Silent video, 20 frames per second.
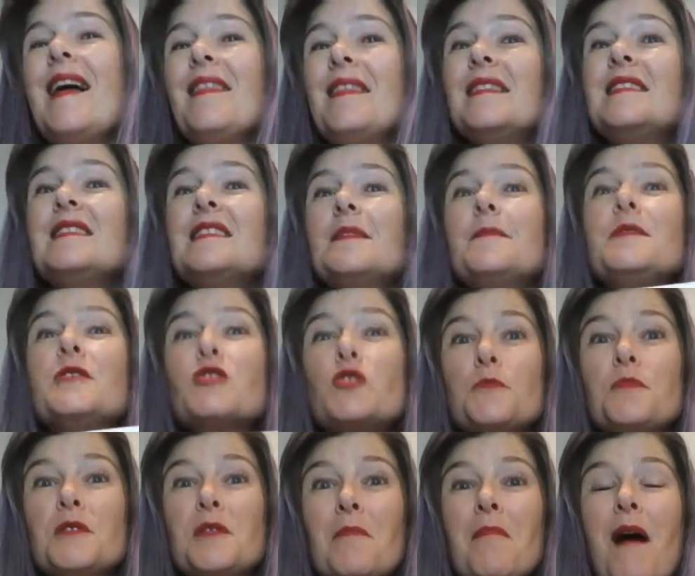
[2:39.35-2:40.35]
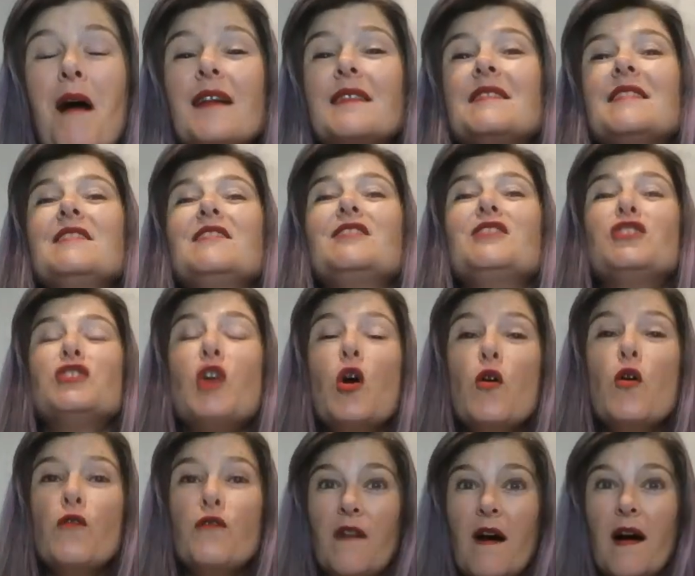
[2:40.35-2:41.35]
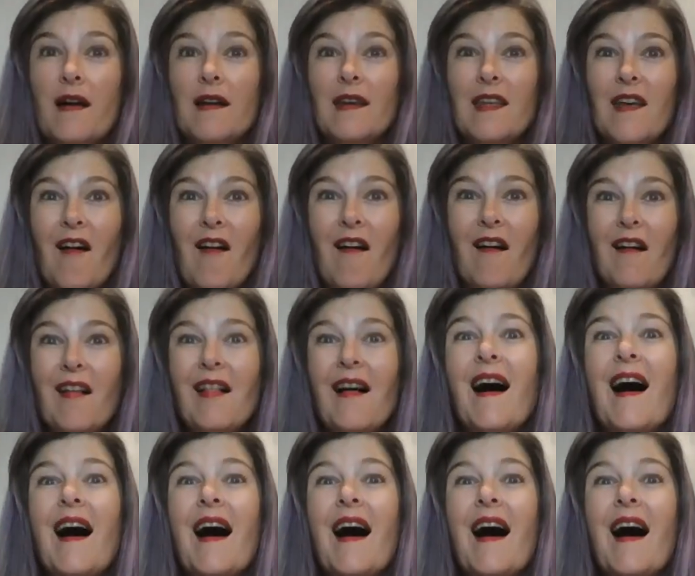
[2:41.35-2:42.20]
This subscription box is so fun, y'all.